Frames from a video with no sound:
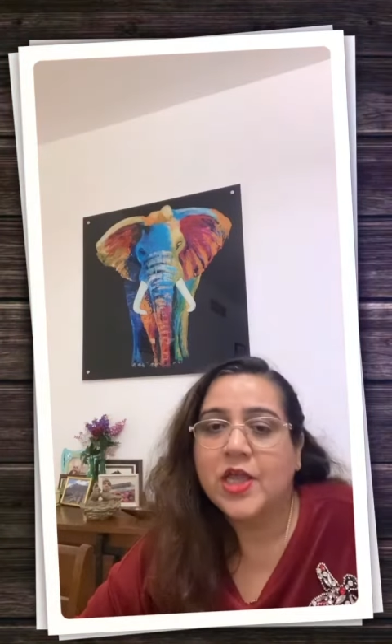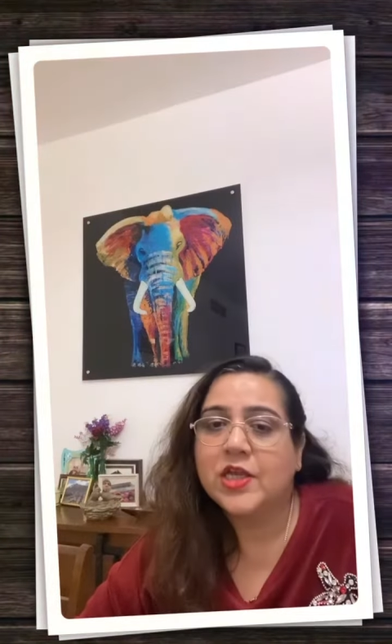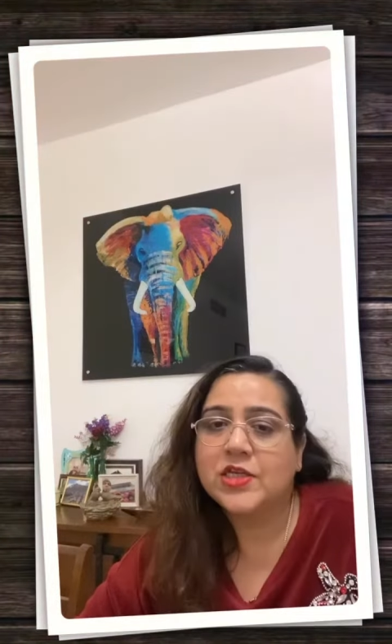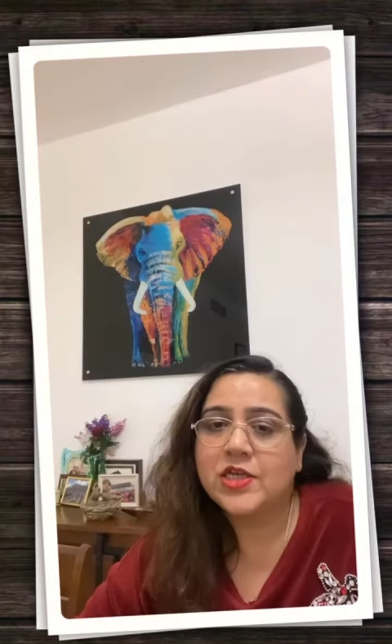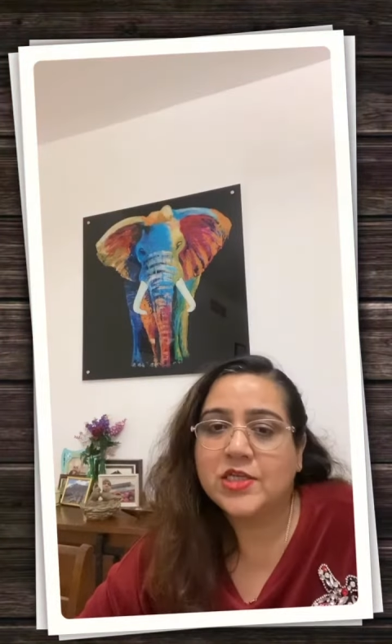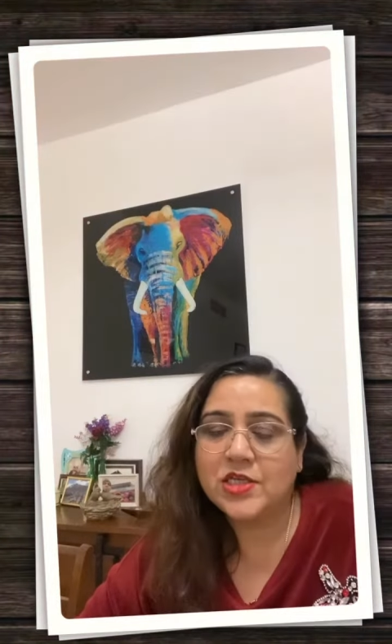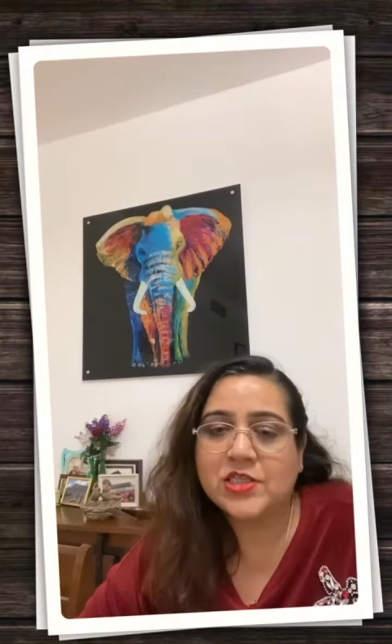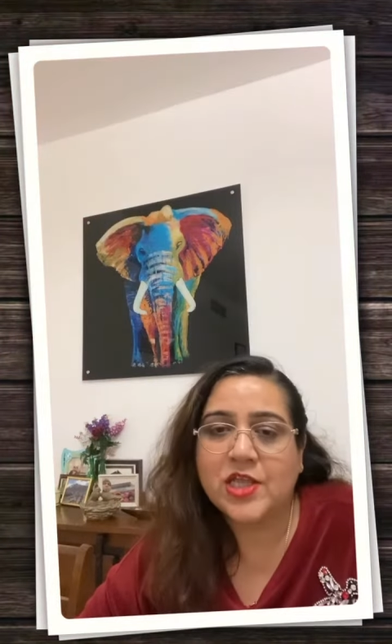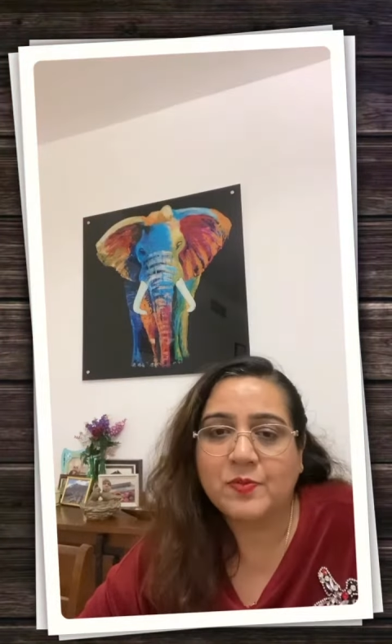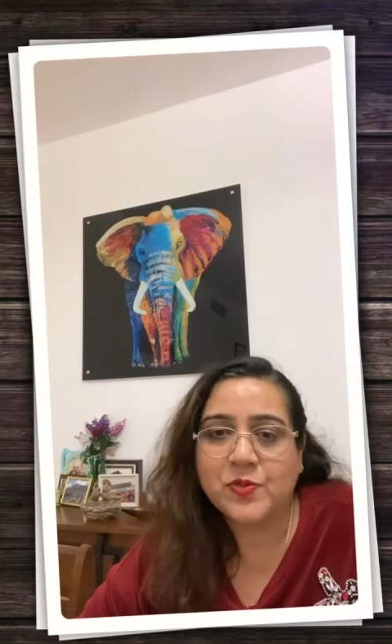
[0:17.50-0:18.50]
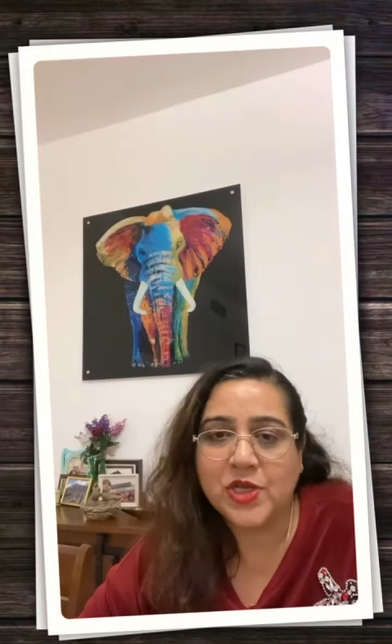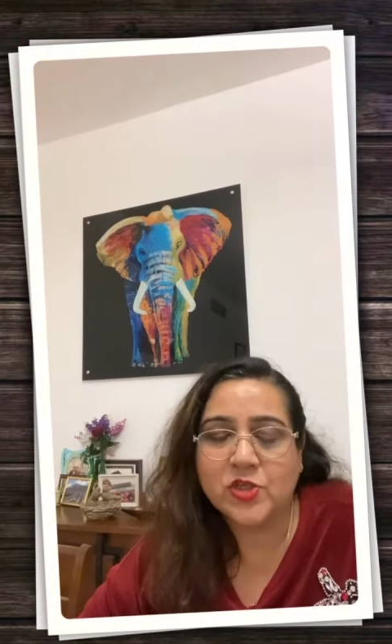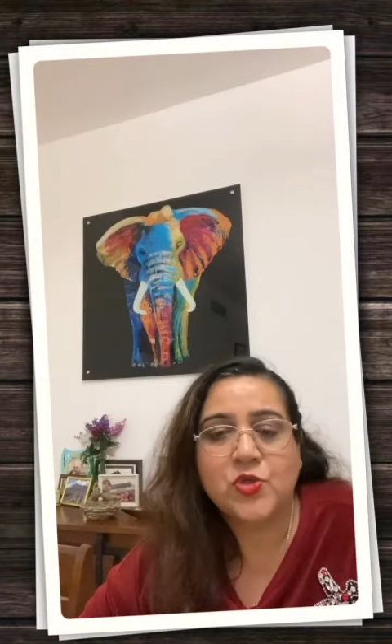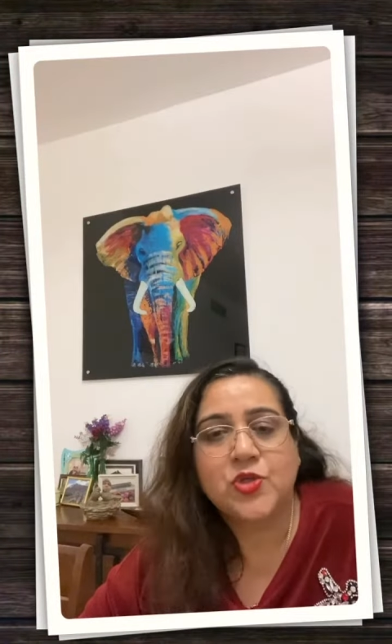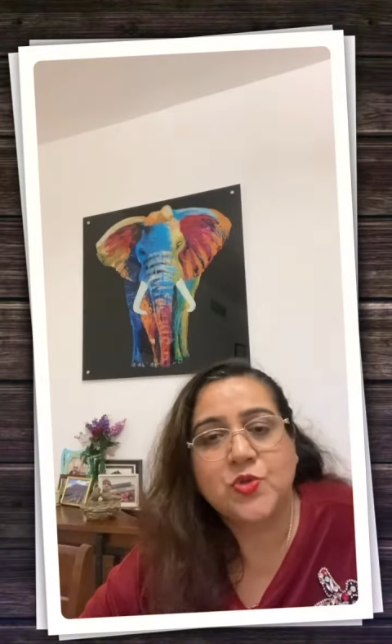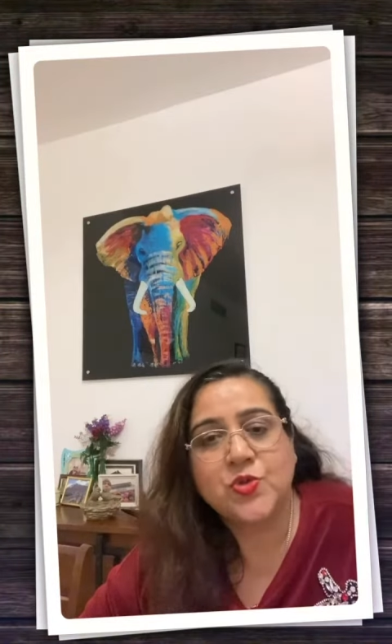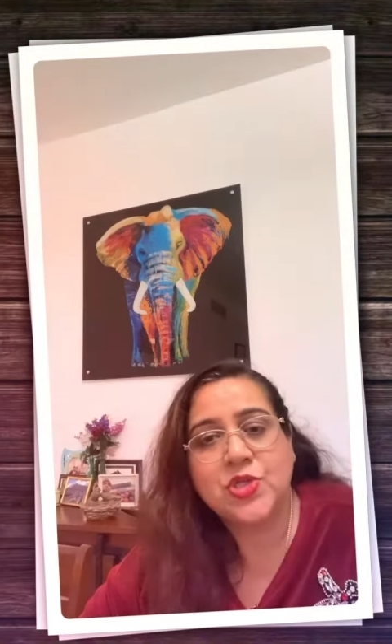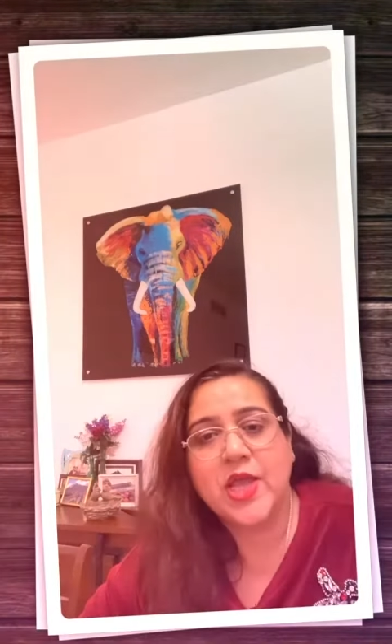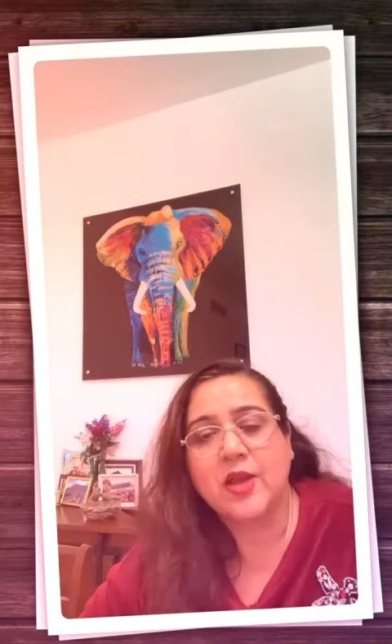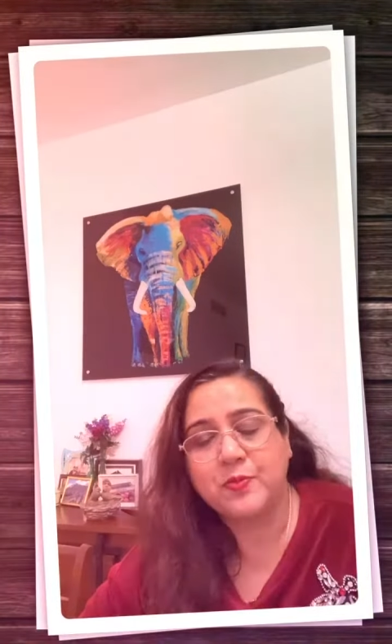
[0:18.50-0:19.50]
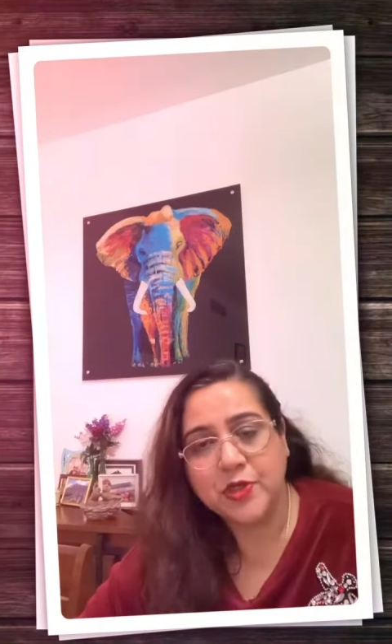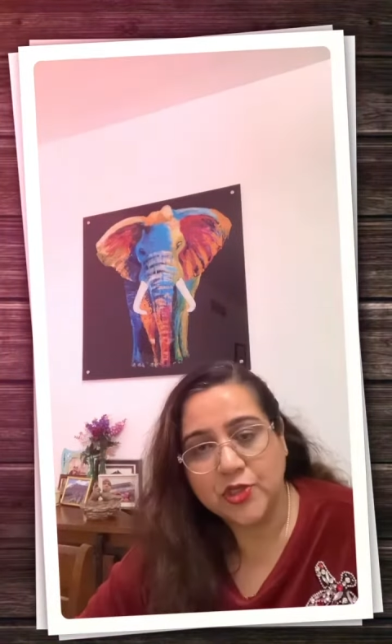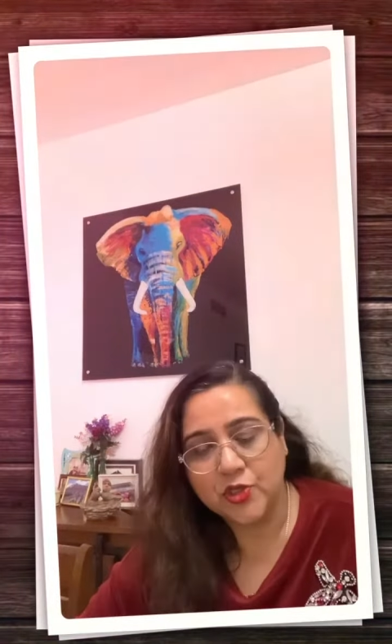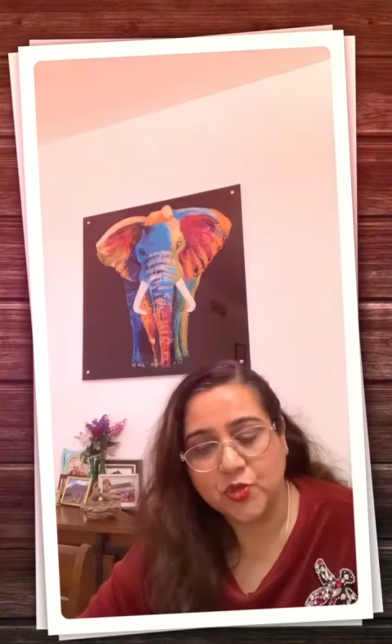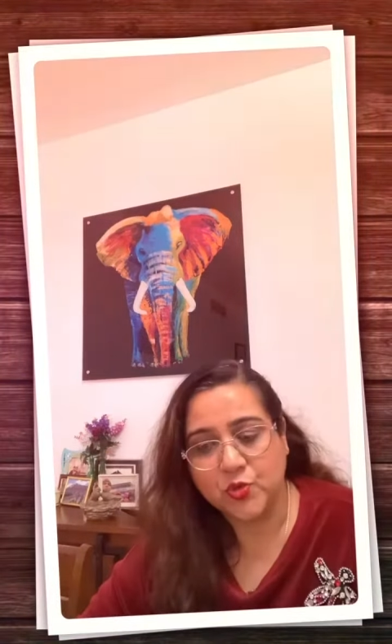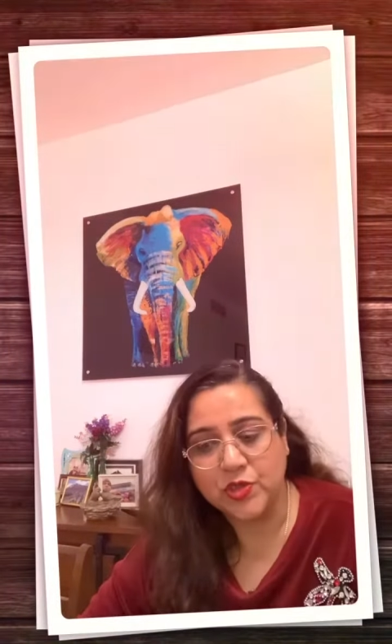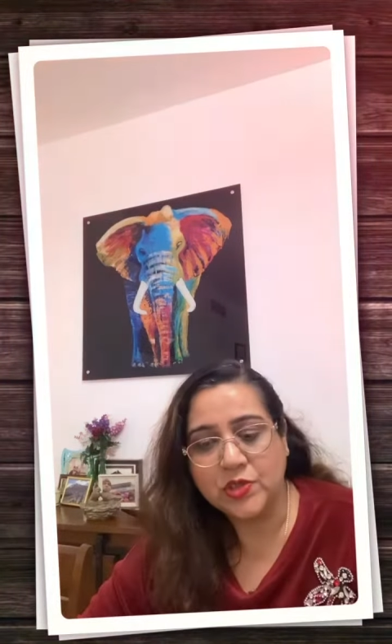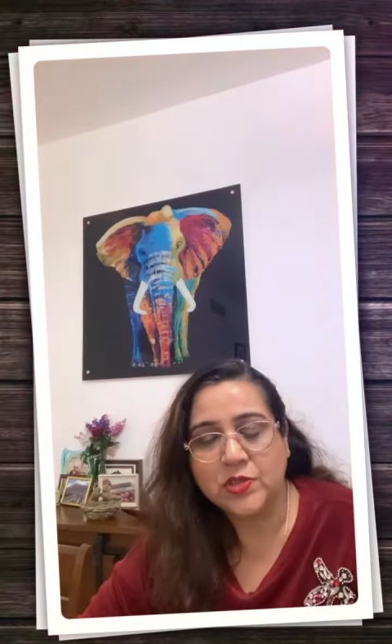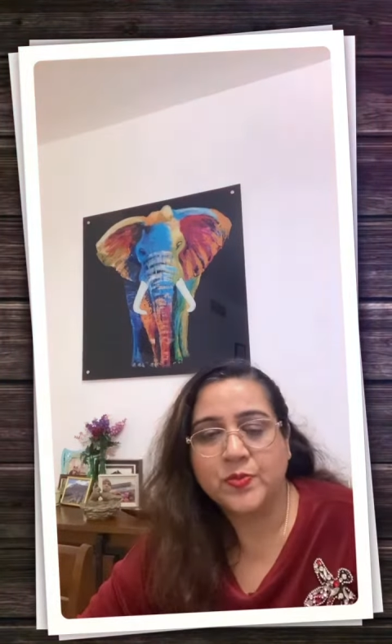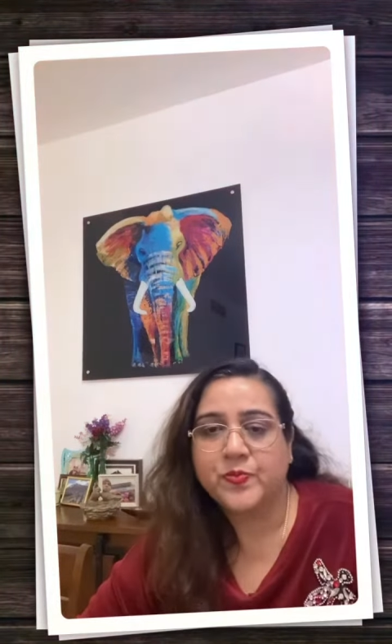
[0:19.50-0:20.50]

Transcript: teaching subjects to UG and PT students